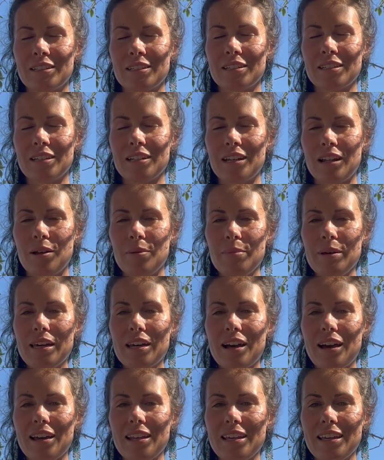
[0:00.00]
And I'll be
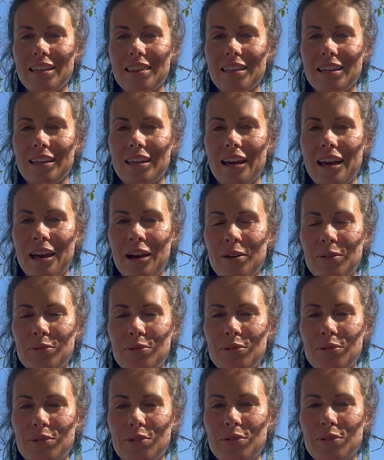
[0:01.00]
guiding the
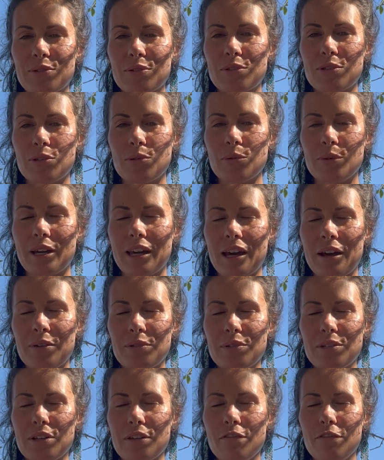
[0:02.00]
count to a
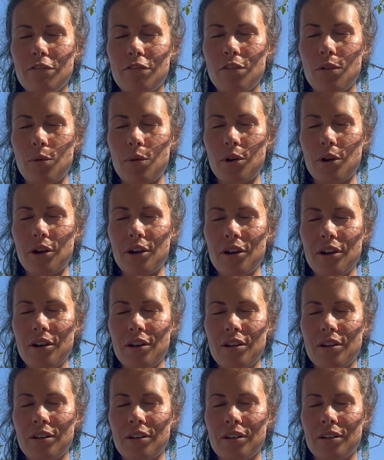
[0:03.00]
count of 4,
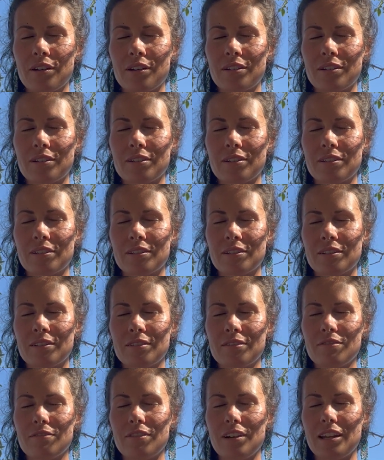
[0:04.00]

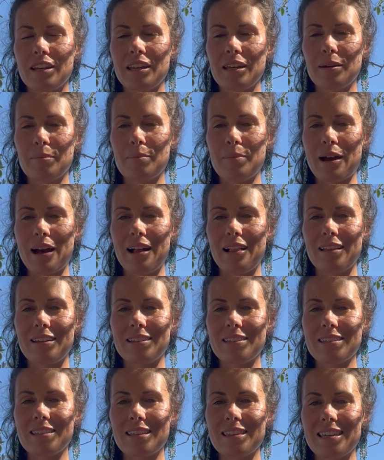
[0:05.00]
finding
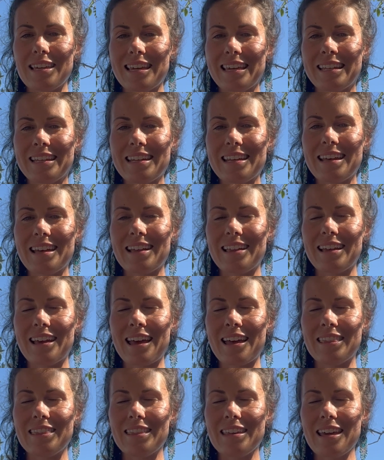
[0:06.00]
balance to the inhale
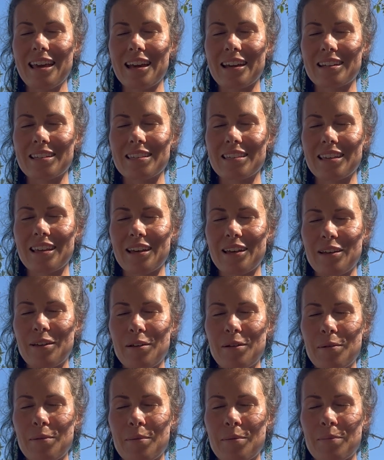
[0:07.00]
and the exhale.
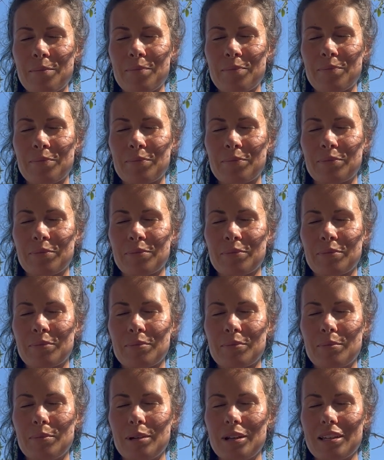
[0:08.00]

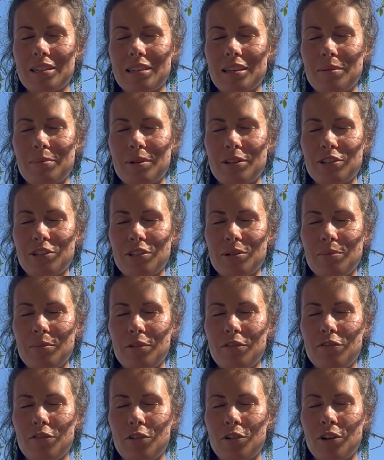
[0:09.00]
But as I mentioned
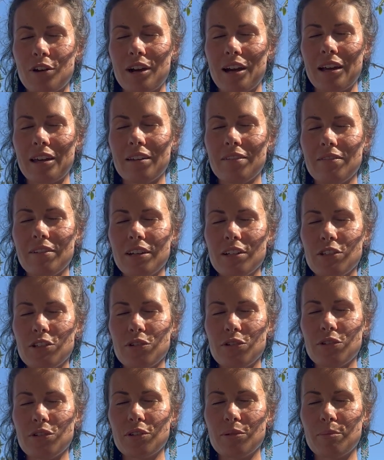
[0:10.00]
before, I invite
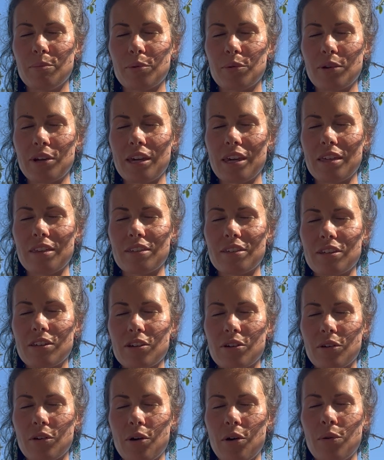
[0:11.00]
you to breathe to
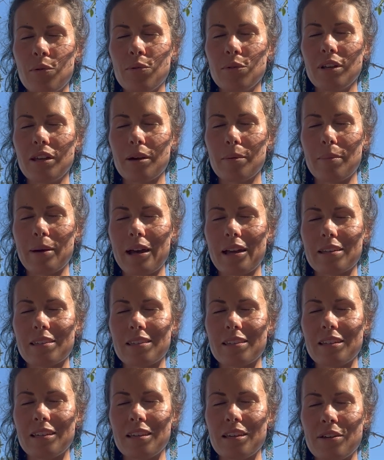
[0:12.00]
your own
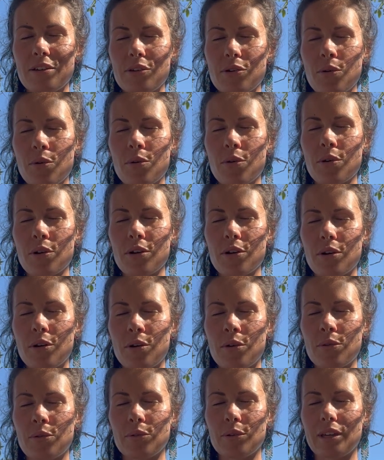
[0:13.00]
capacity, your
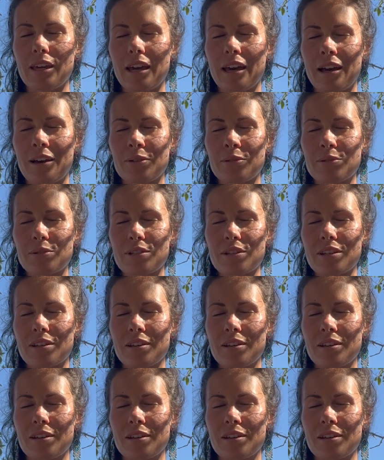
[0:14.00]
own count,